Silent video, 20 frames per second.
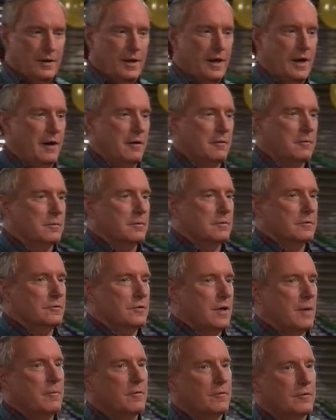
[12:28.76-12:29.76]
Now,
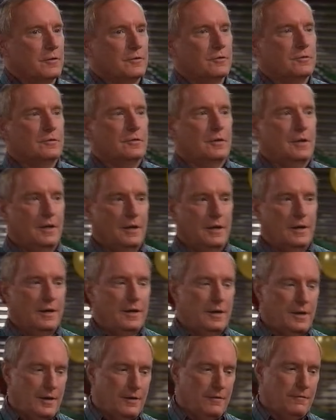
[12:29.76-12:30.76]
some of us
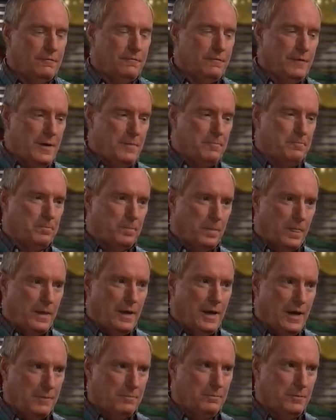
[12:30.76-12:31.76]
here have
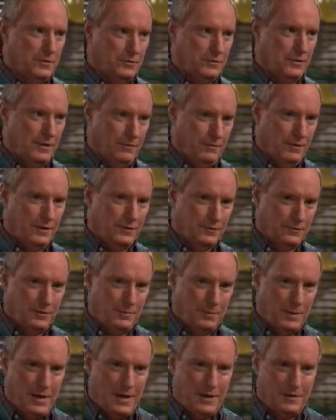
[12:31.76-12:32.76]
had misgivings
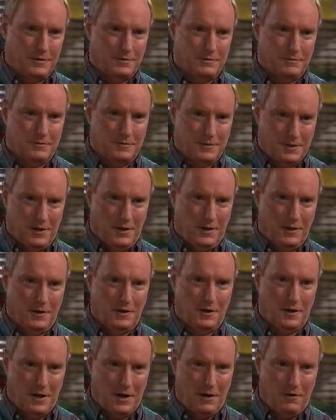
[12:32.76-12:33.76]
about
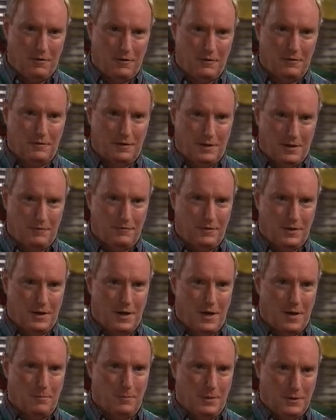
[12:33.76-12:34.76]
Tiegan and Aaron
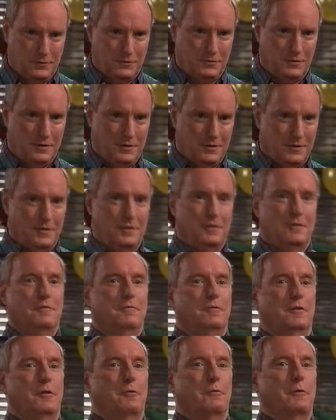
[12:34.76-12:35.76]
leaving our midst
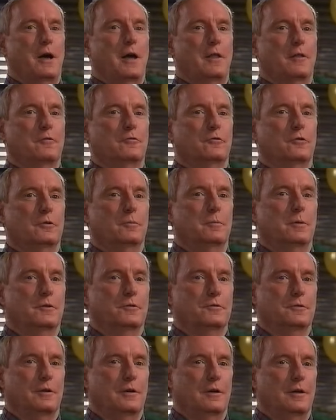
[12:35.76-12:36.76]
for the rather
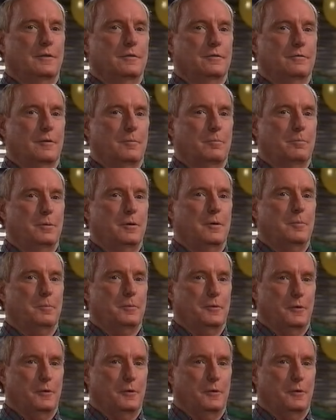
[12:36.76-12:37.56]
dubious delights of a pop